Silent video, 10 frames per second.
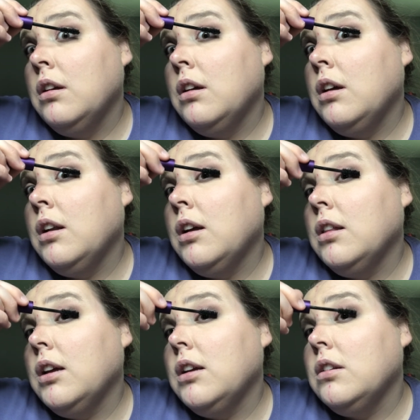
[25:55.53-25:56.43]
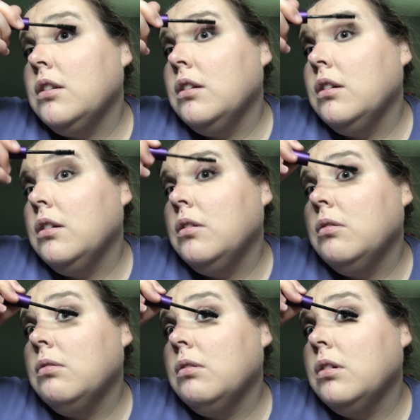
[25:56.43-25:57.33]
And I like to
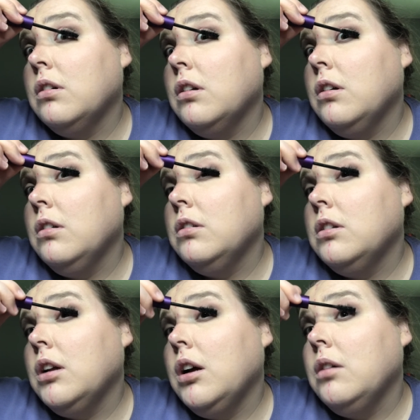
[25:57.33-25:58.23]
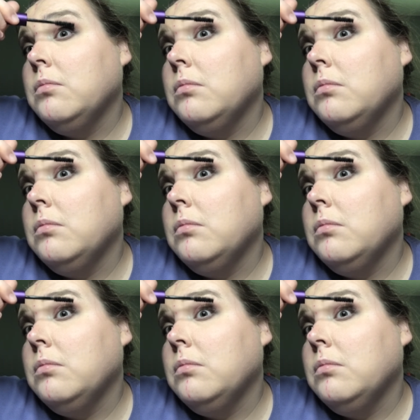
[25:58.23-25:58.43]
roll it up